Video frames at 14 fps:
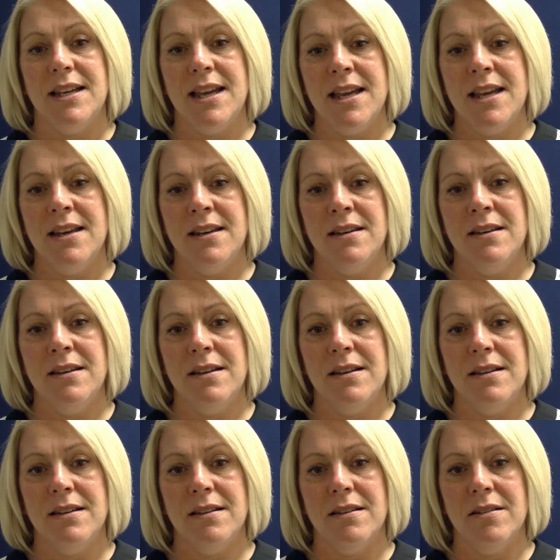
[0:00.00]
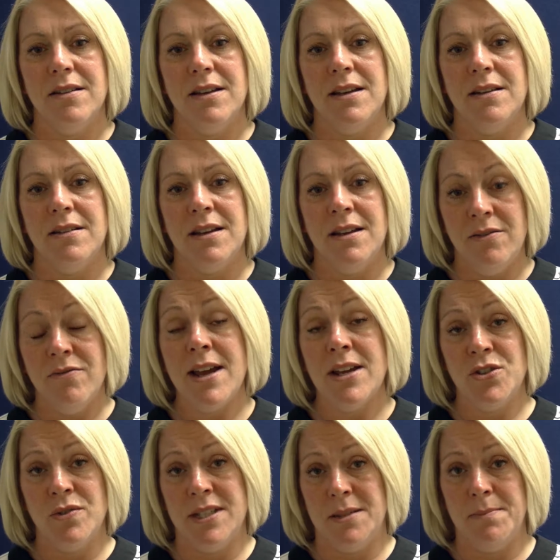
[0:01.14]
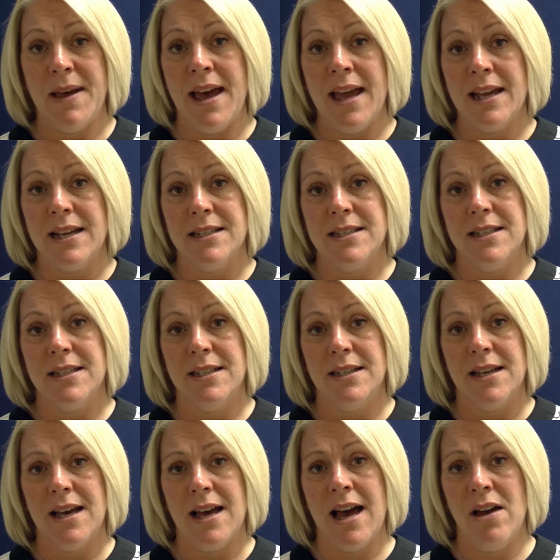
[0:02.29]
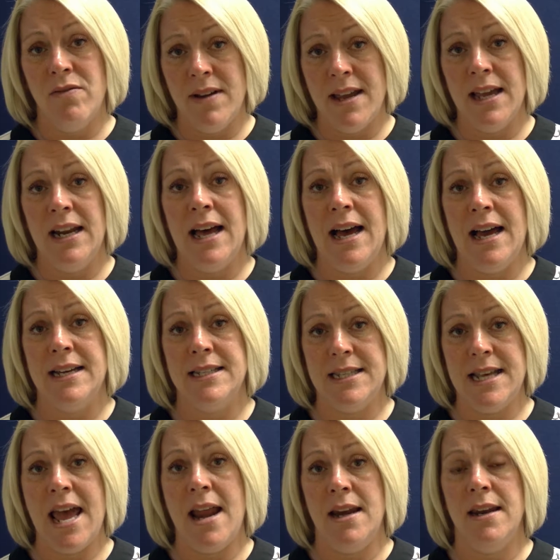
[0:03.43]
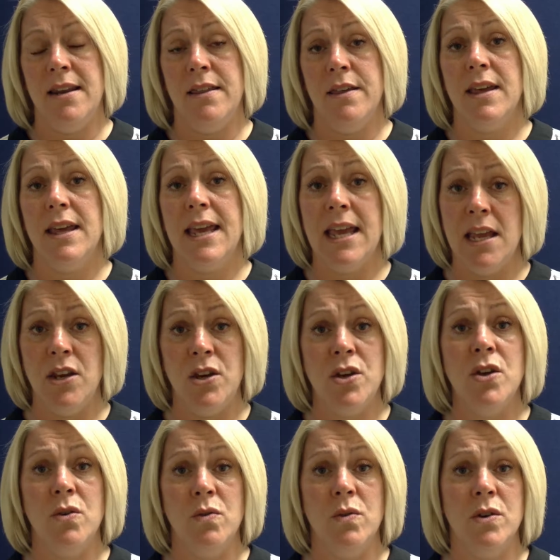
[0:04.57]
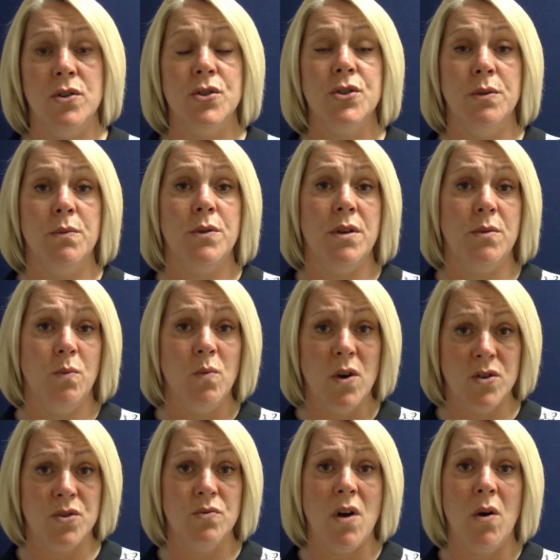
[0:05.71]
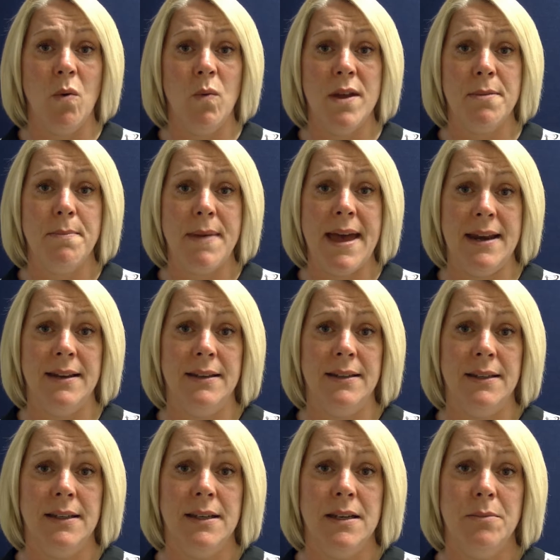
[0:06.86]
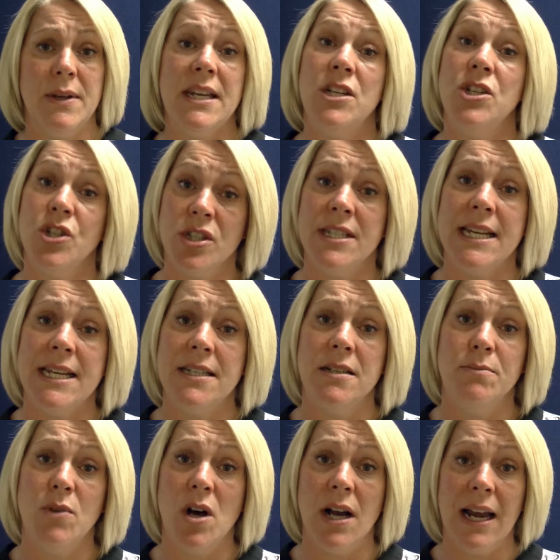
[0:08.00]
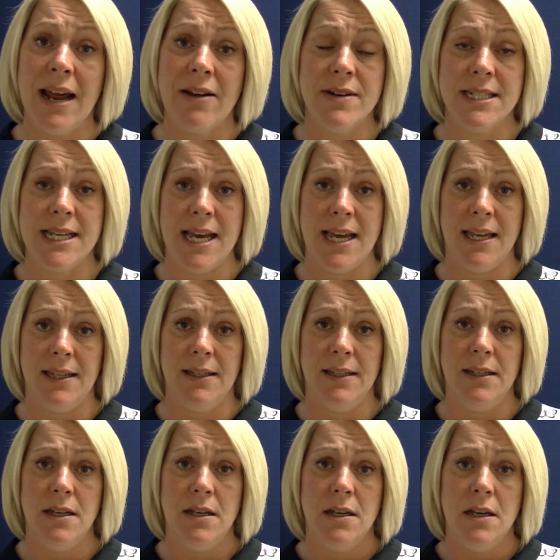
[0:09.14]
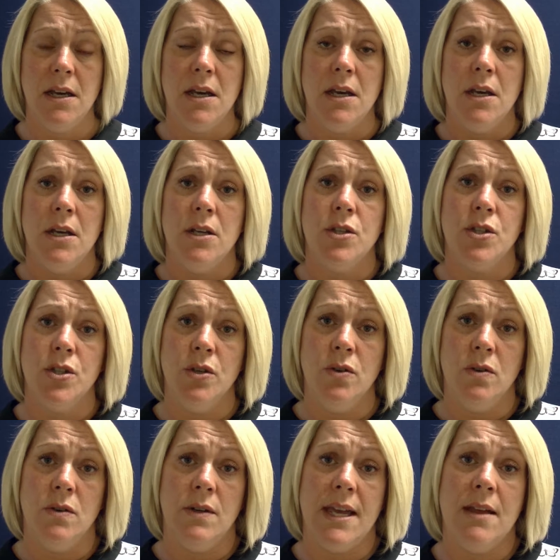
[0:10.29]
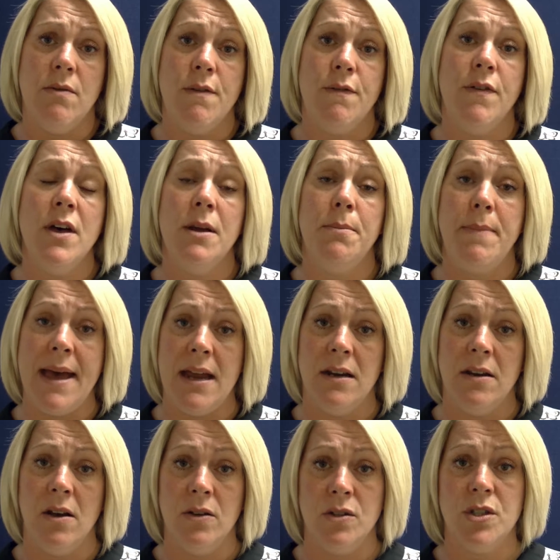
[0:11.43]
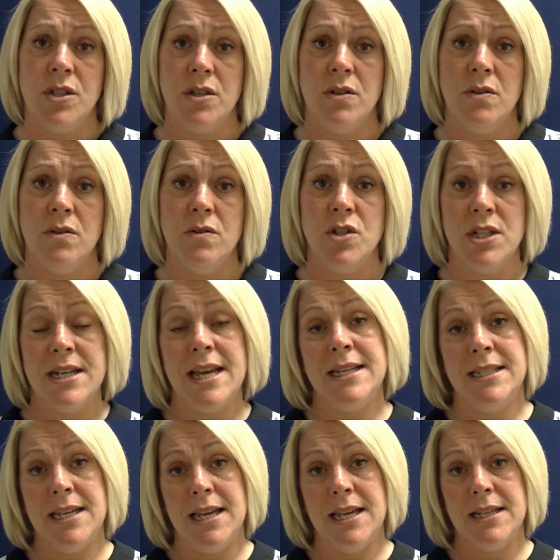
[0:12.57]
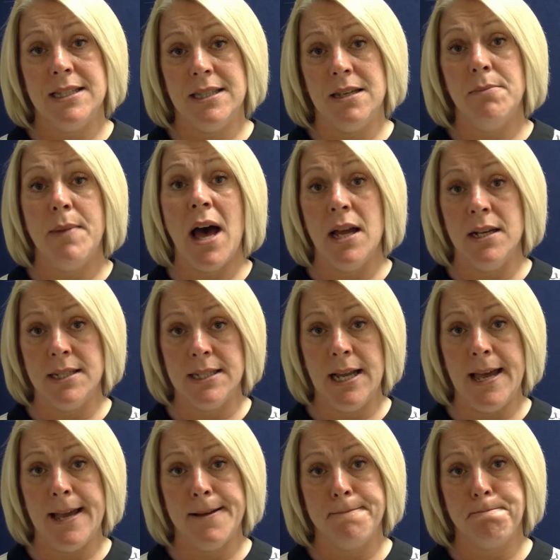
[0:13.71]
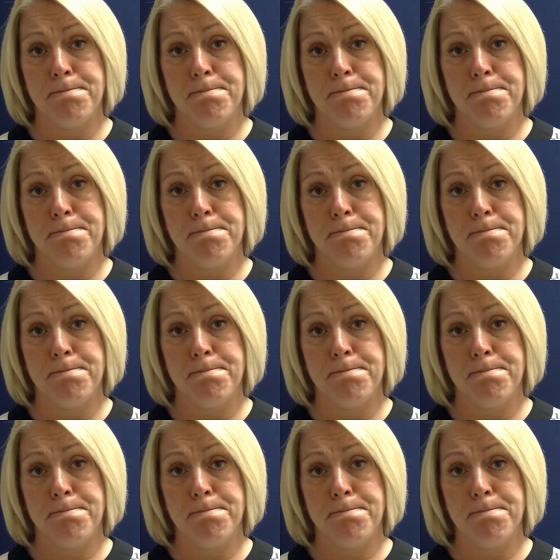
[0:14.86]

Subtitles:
In retrospect, I realised then that he knew that something was wrong with Ben, but he just needed more clarity. So he referred Ben onto genetics at Barnsley.